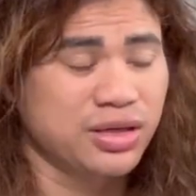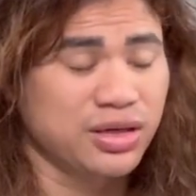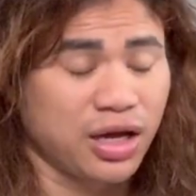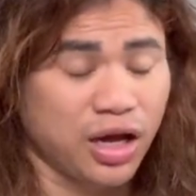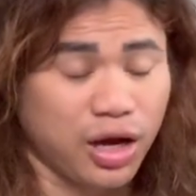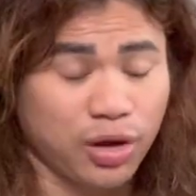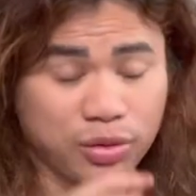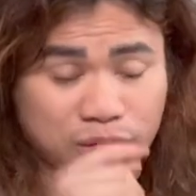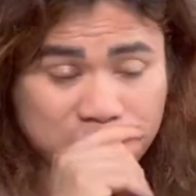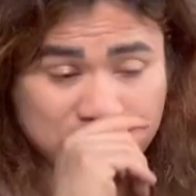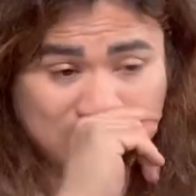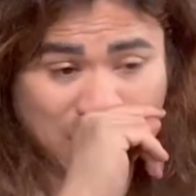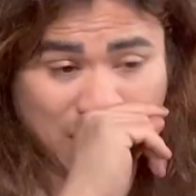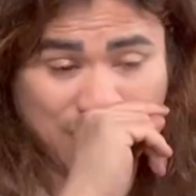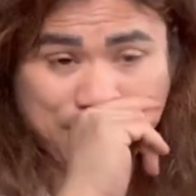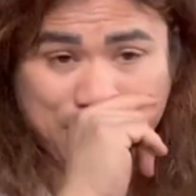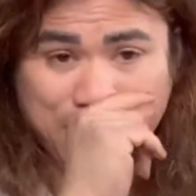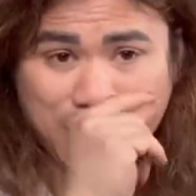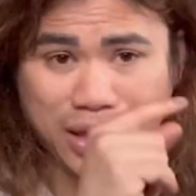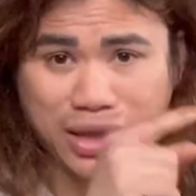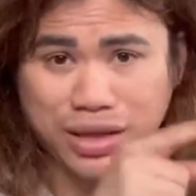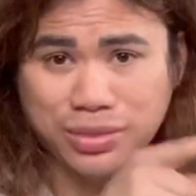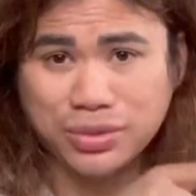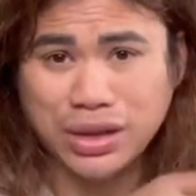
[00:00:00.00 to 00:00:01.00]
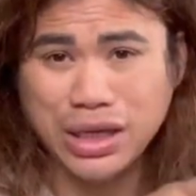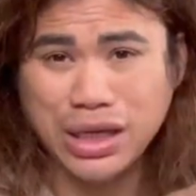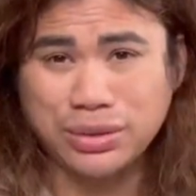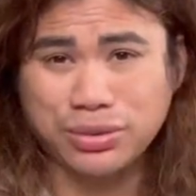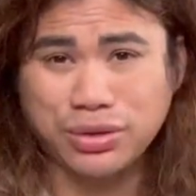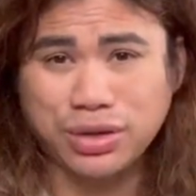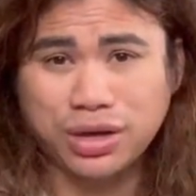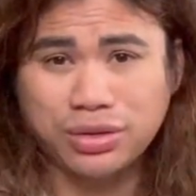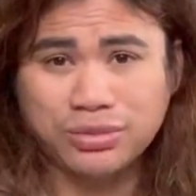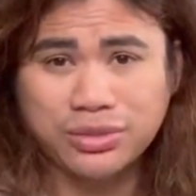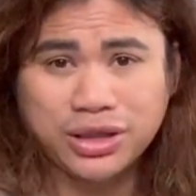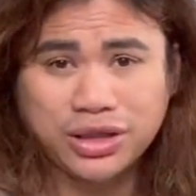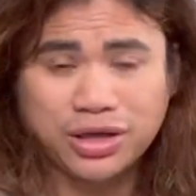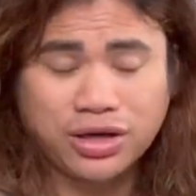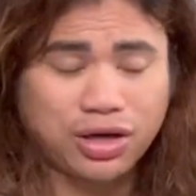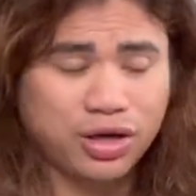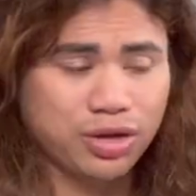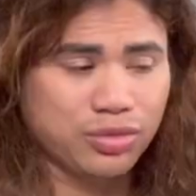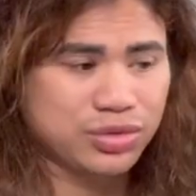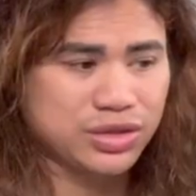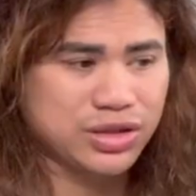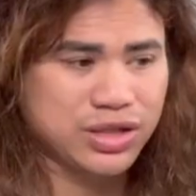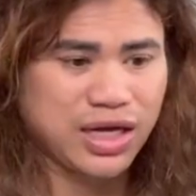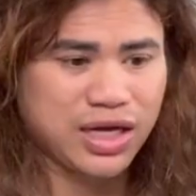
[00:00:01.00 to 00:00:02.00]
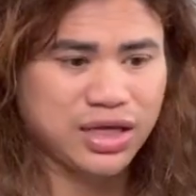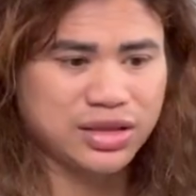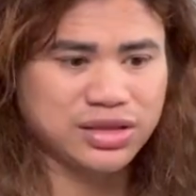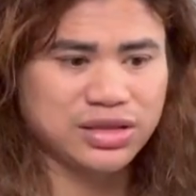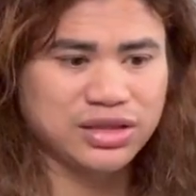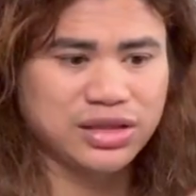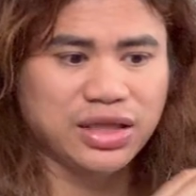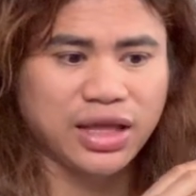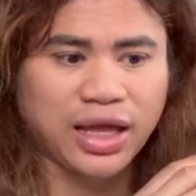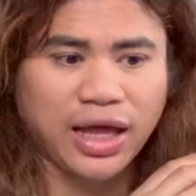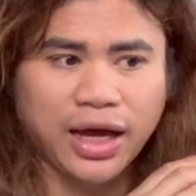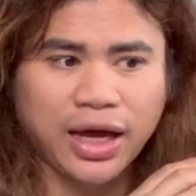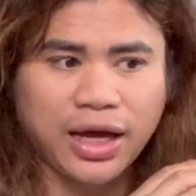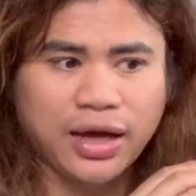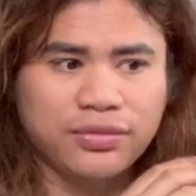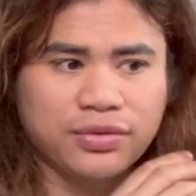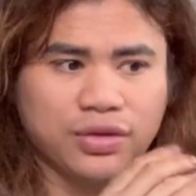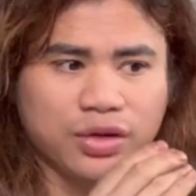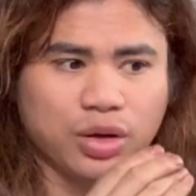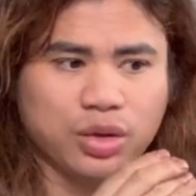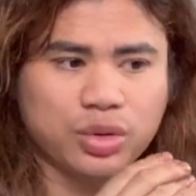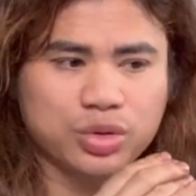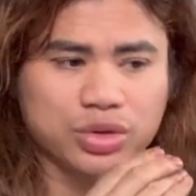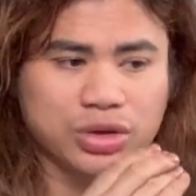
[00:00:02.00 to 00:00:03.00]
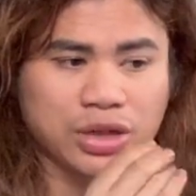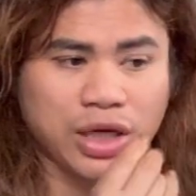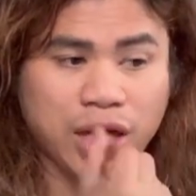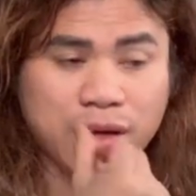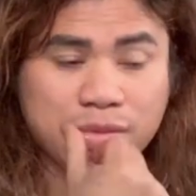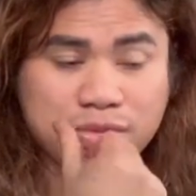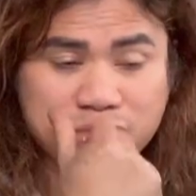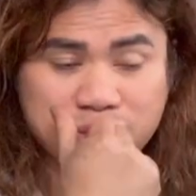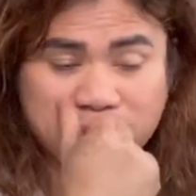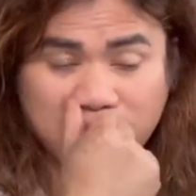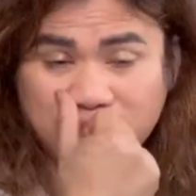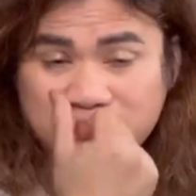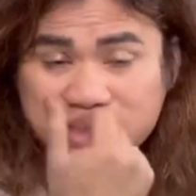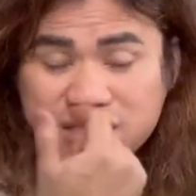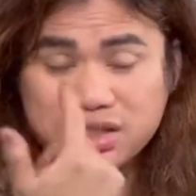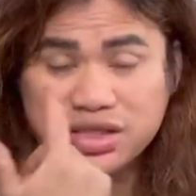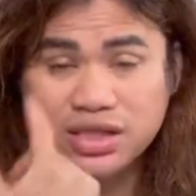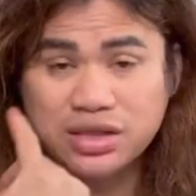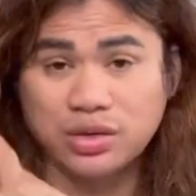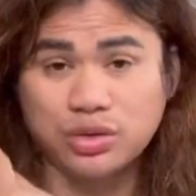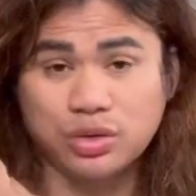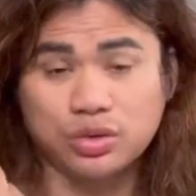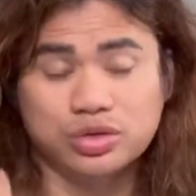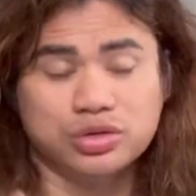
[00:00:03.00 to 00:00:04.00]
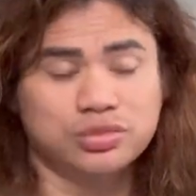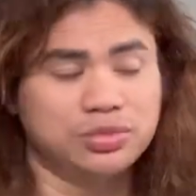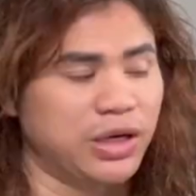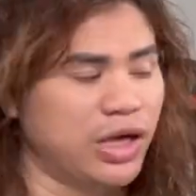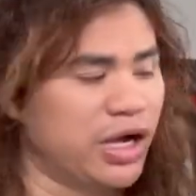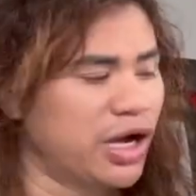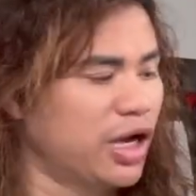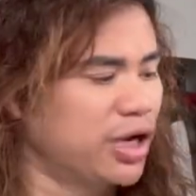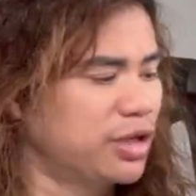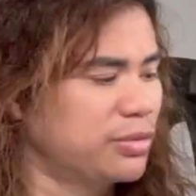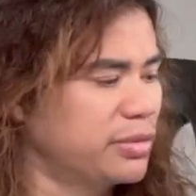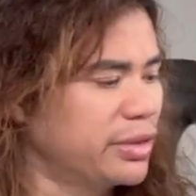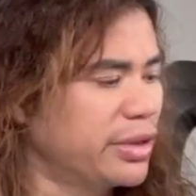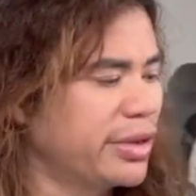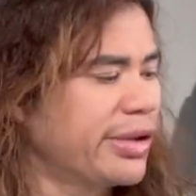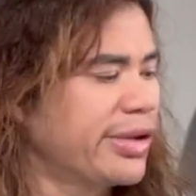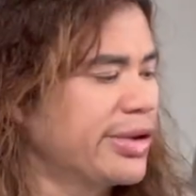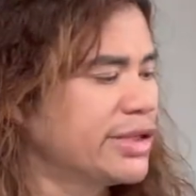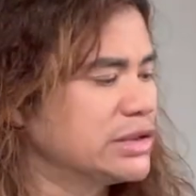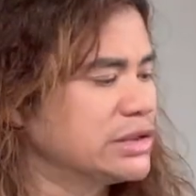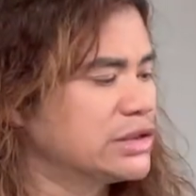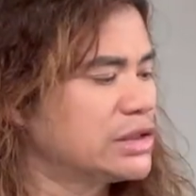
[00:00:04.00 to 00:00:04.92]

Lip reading: I wish that backup camera on my car was actually live the whole time so I could see who's behind me.